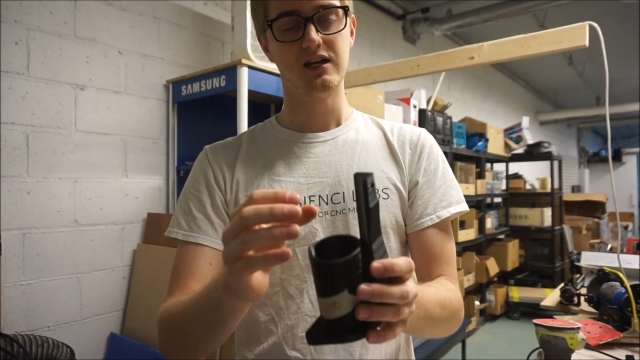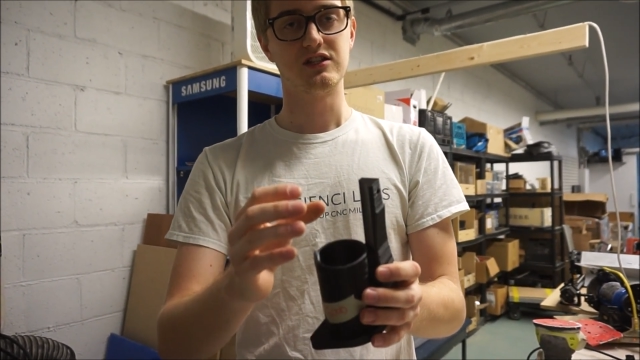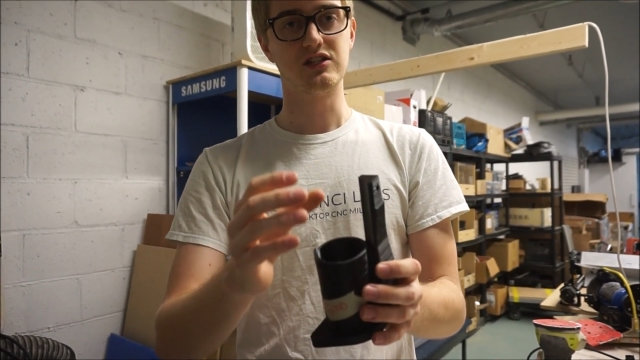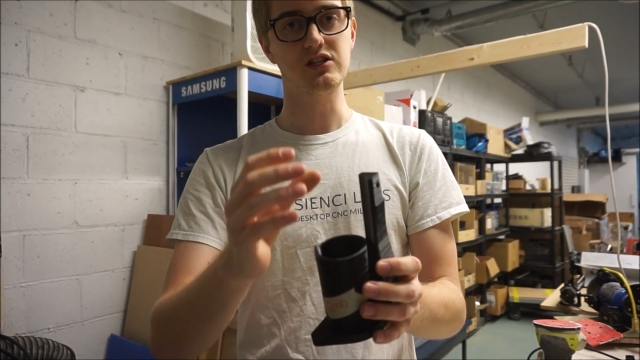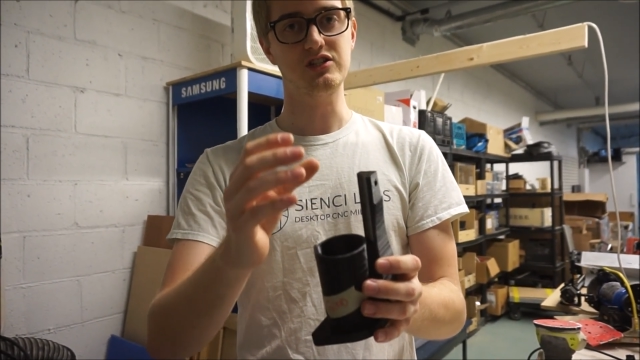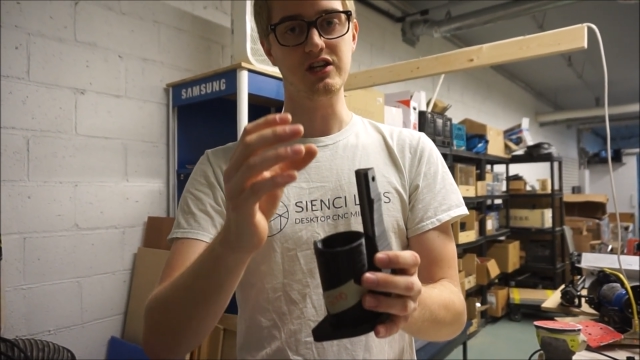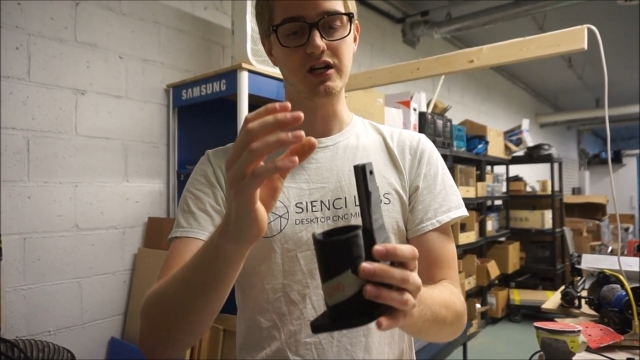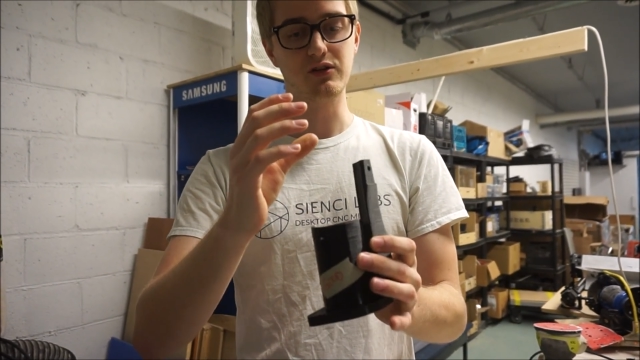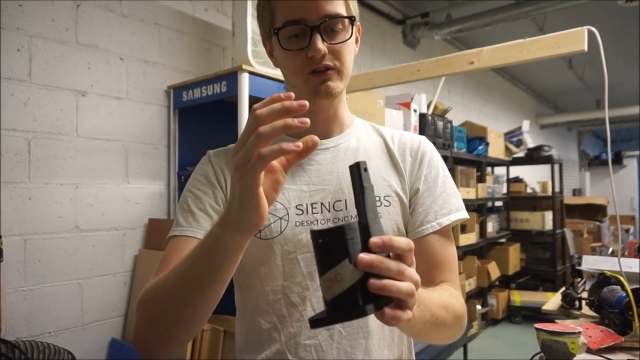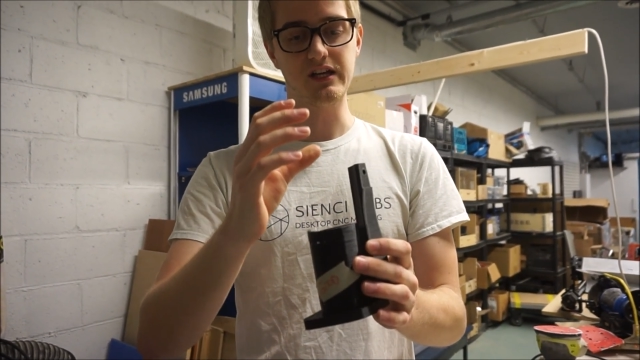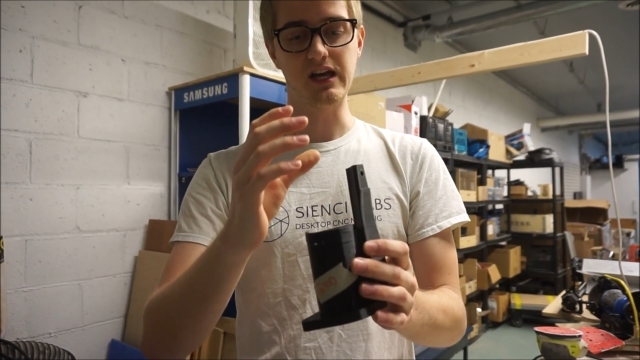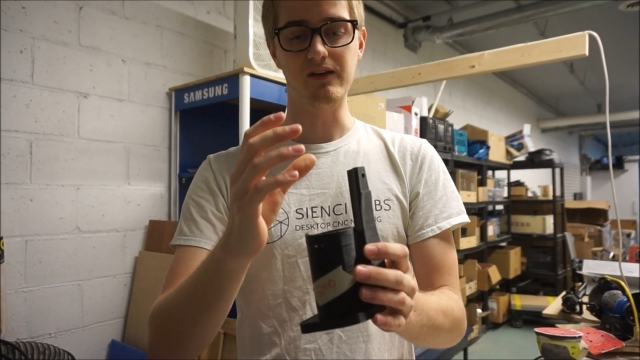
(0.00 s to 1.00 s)
to
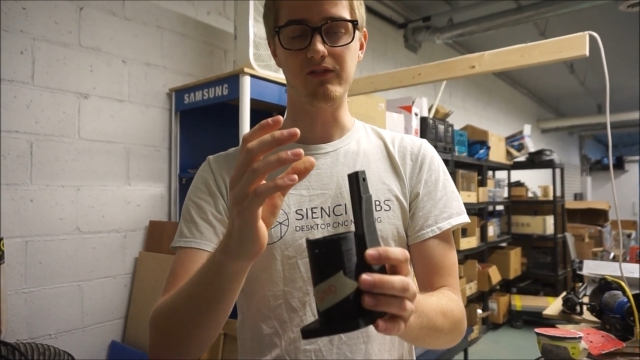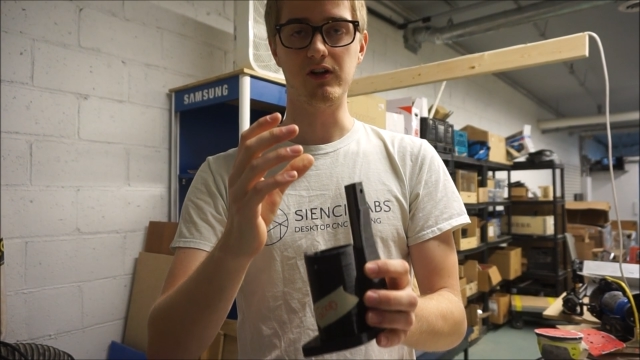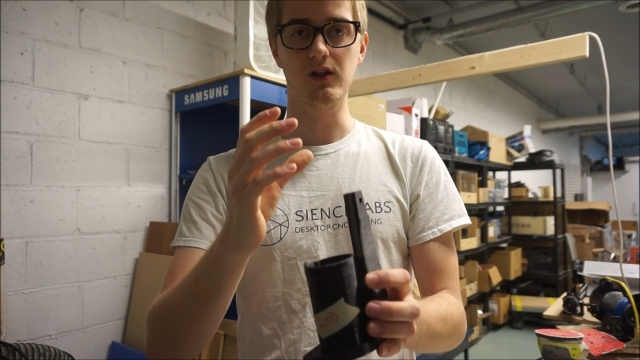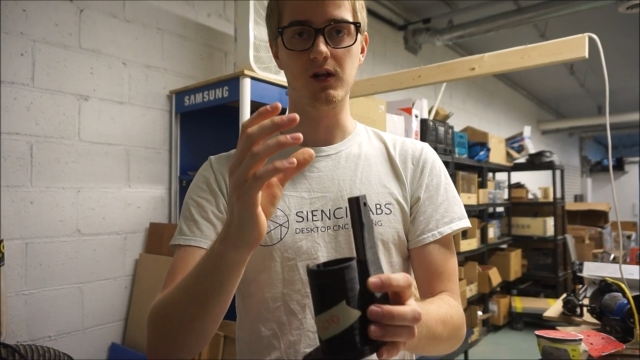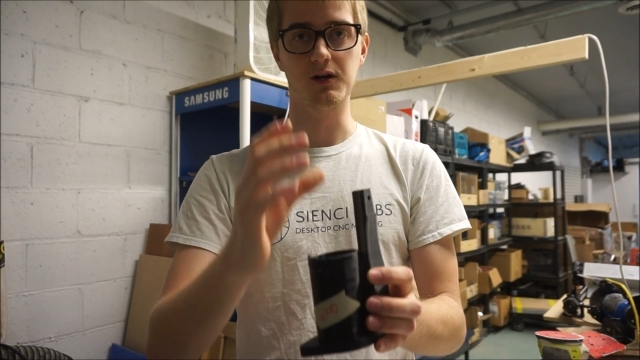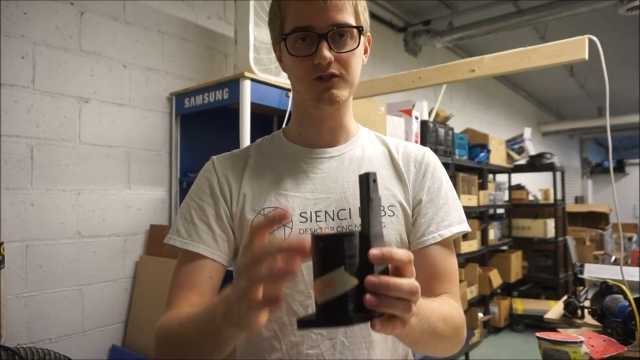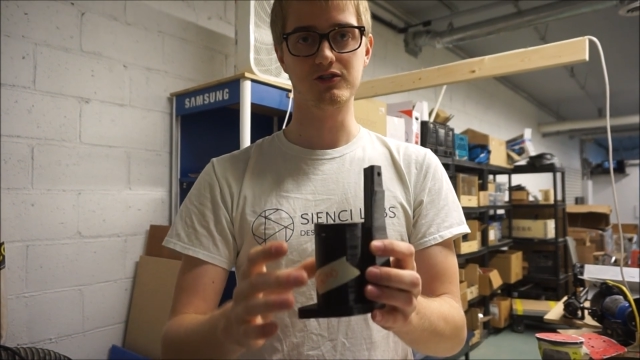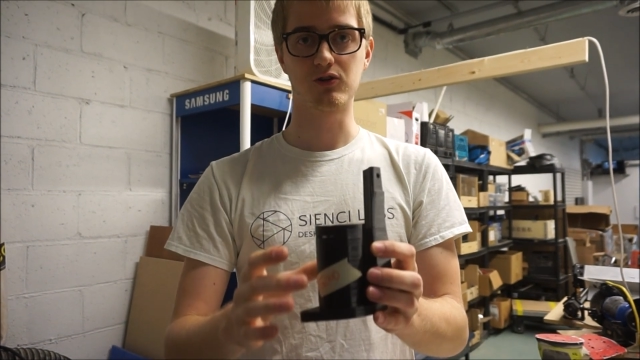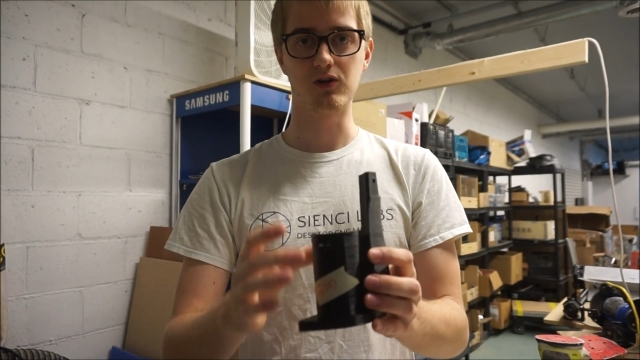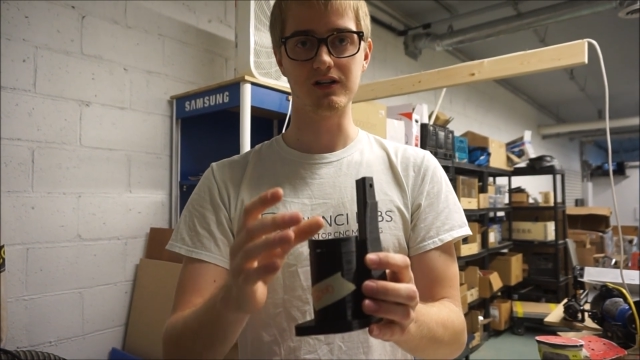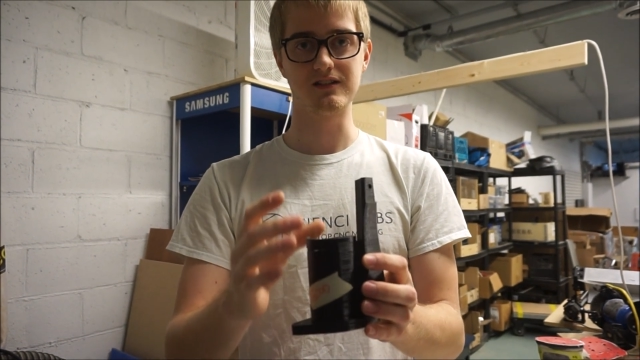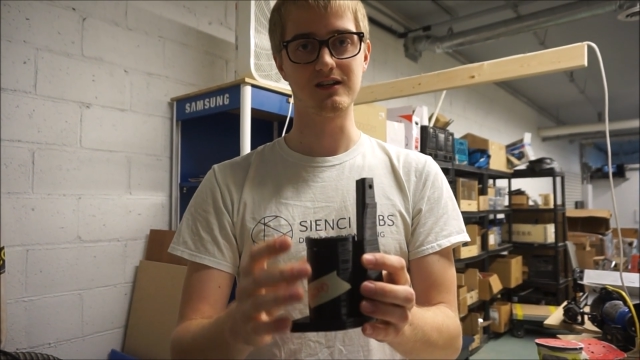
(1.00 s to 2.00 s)
generally have a large
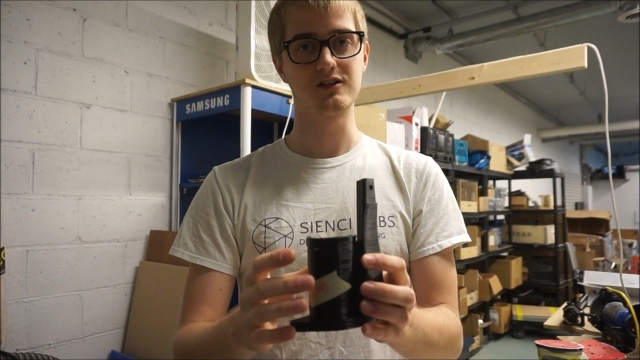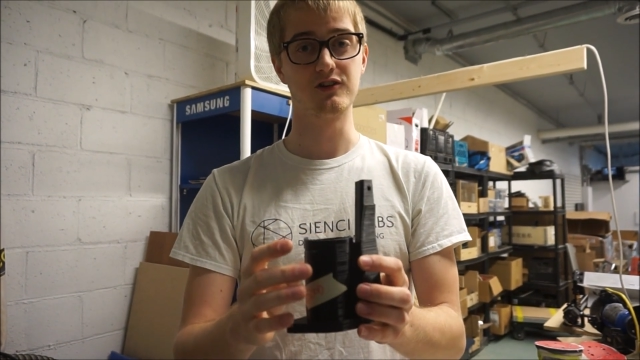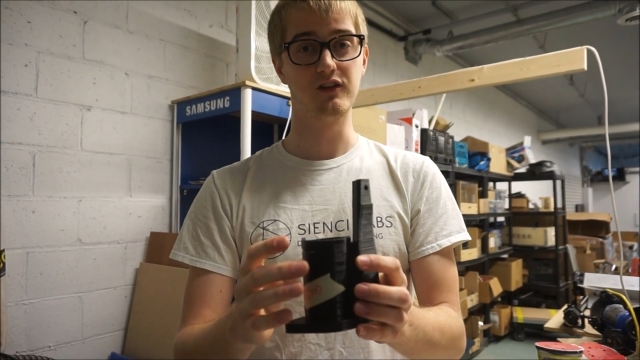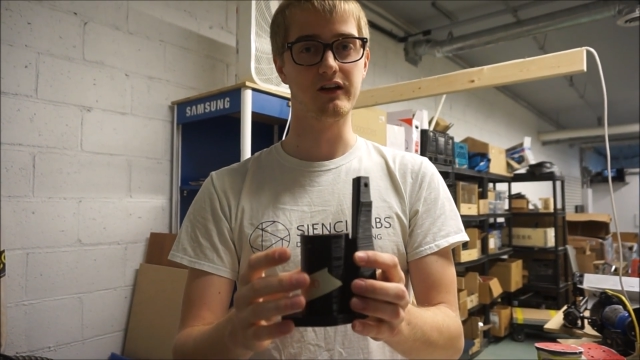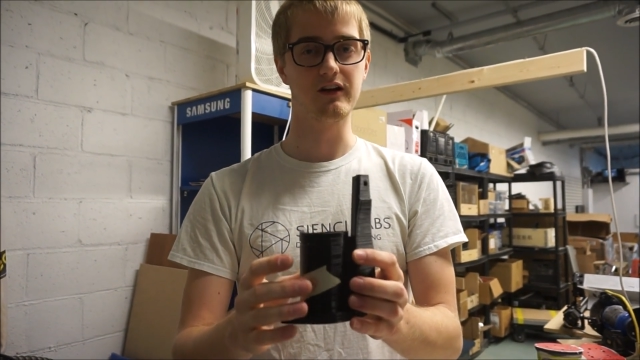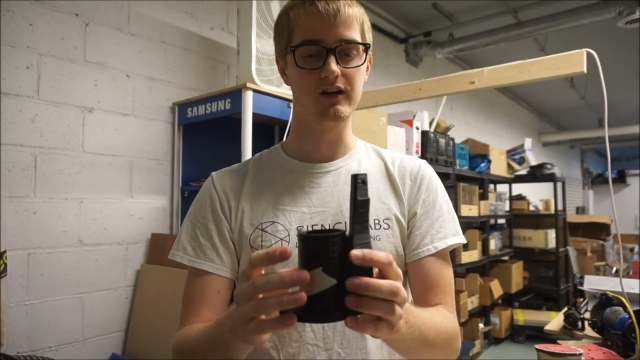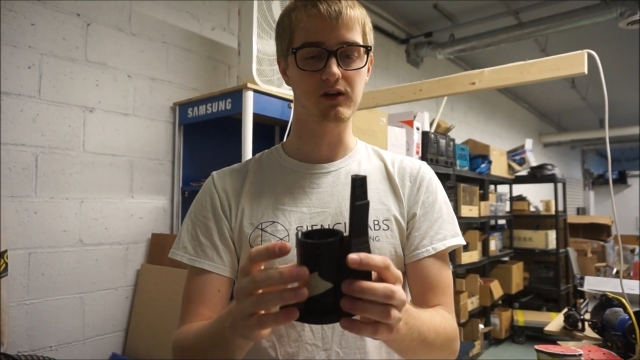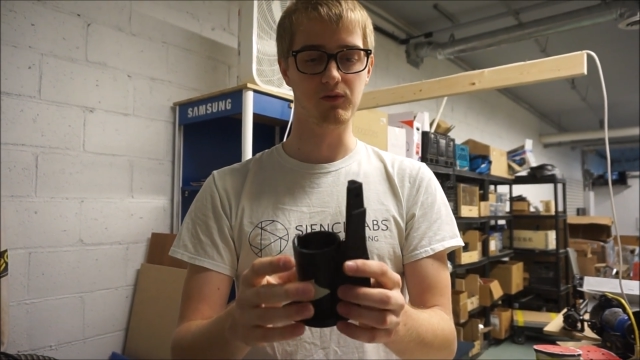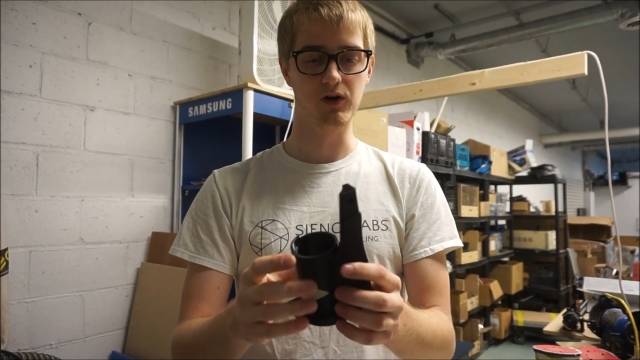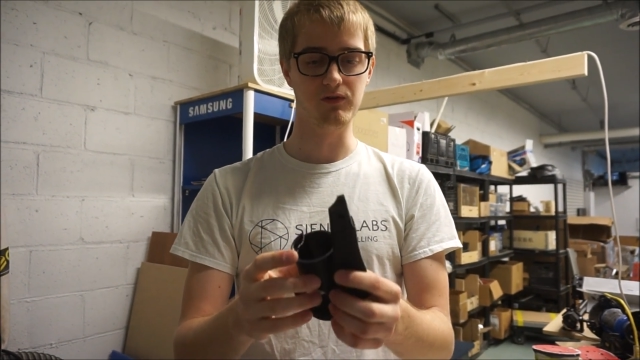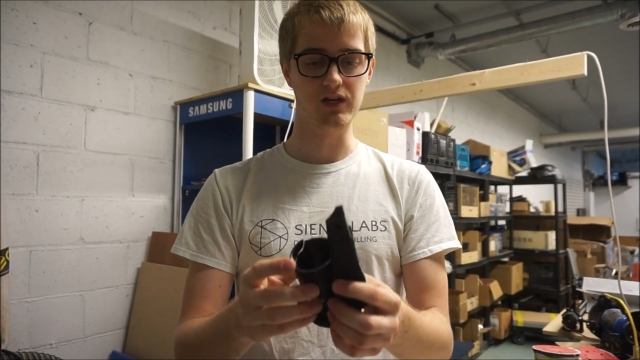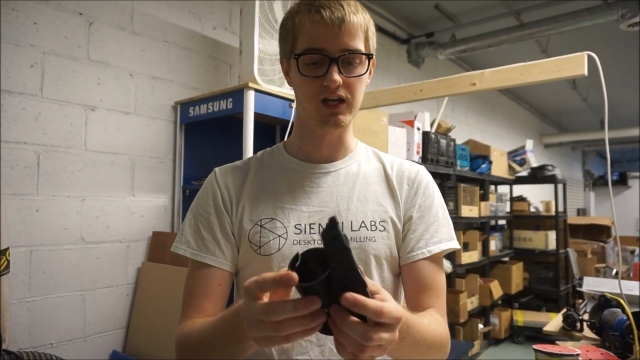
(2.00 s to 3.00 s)
cross-sectional area
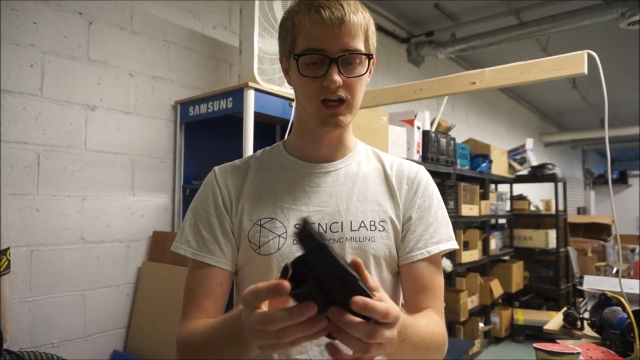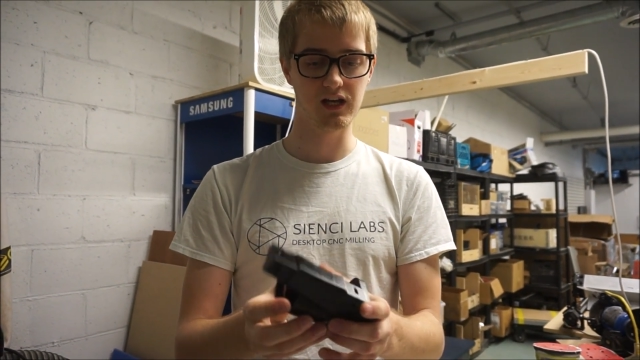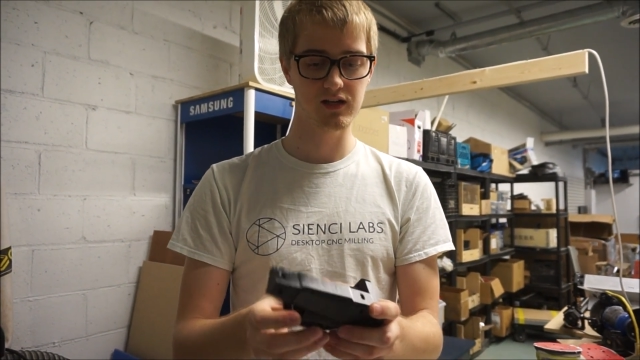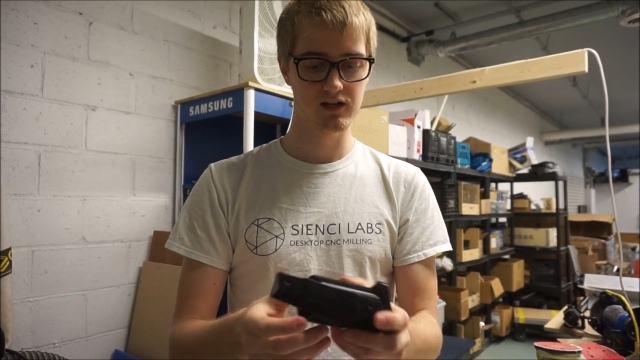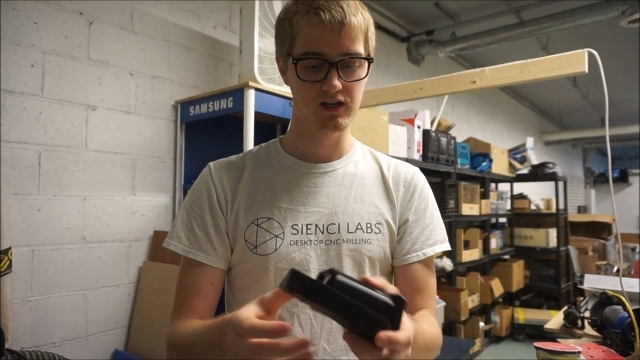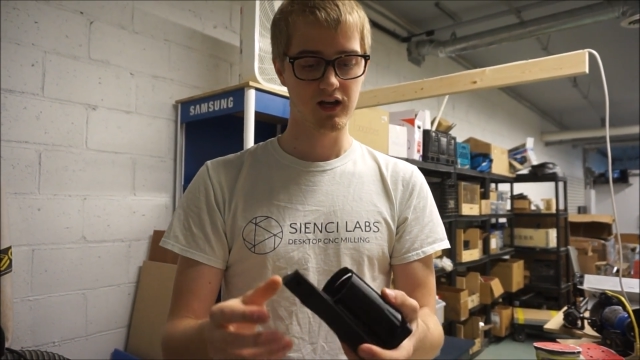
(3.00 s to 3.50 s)
where we can.